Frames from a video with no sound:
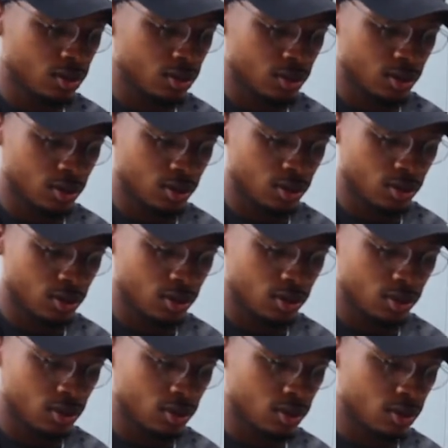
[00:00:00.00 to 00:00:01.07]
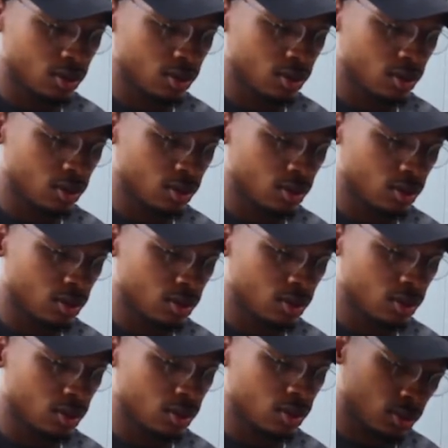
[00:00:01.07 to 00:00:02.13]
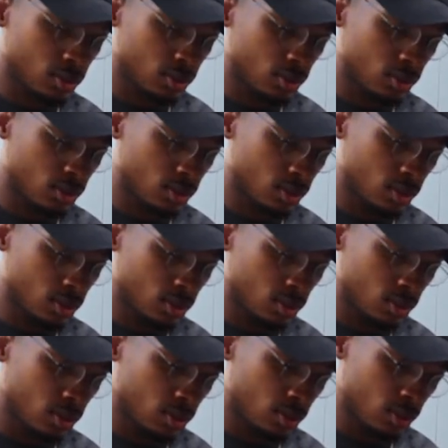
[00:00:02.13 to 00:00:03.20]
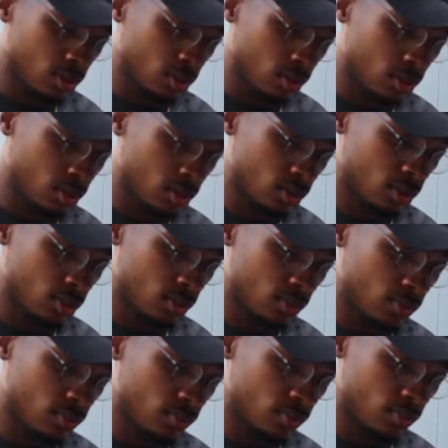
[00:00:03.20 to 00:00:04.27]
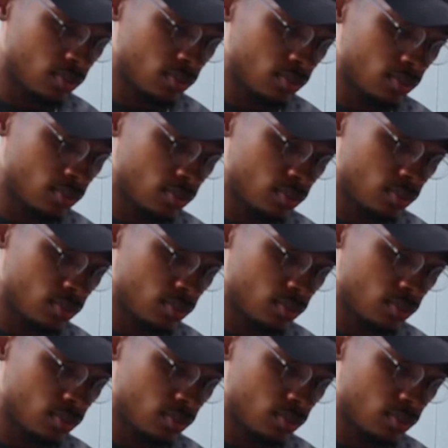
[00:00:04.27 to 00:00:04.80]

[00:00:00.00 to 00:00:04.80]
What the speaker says: (silent)